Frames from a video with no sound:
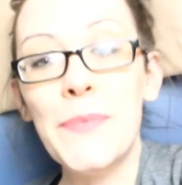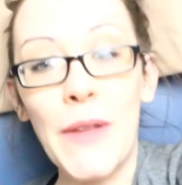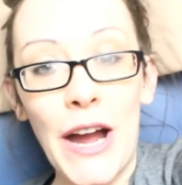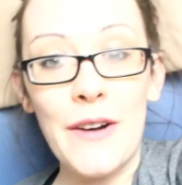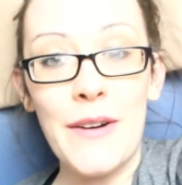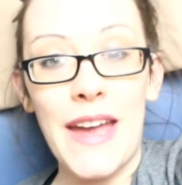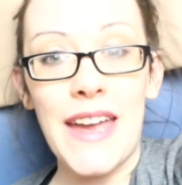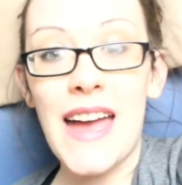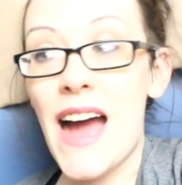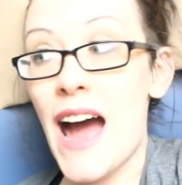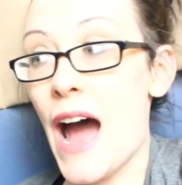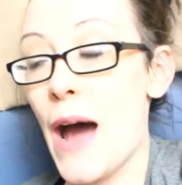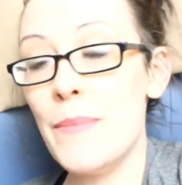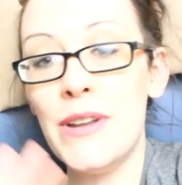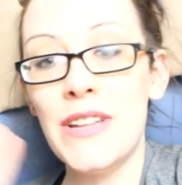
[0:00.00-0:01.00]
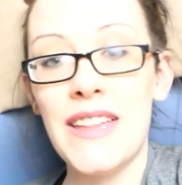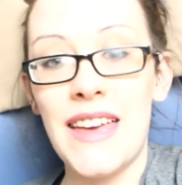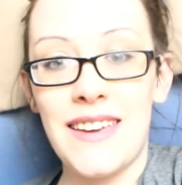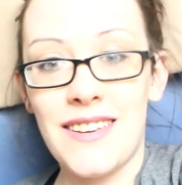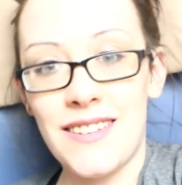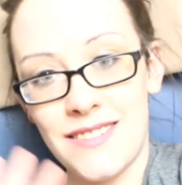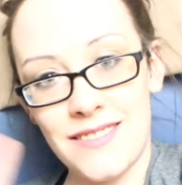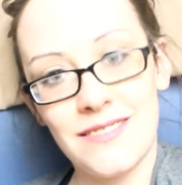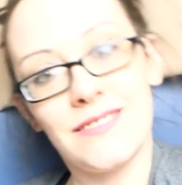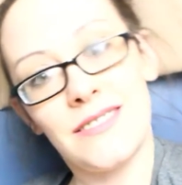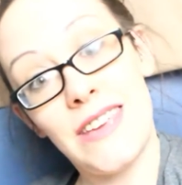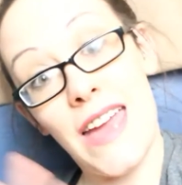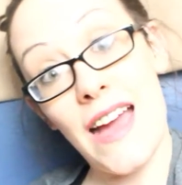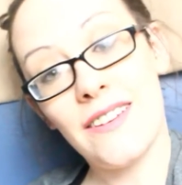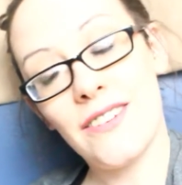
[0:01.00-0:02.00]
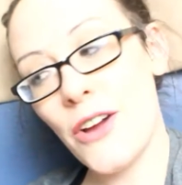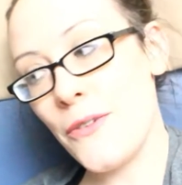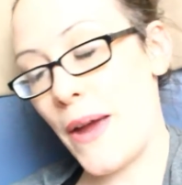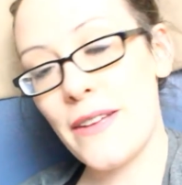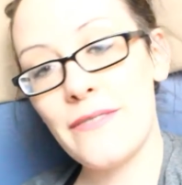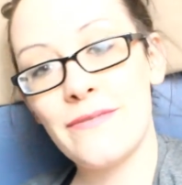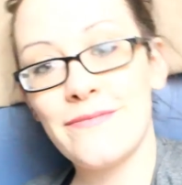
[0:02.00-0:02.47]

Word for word: All right, I'm going to, like, yeah, all right.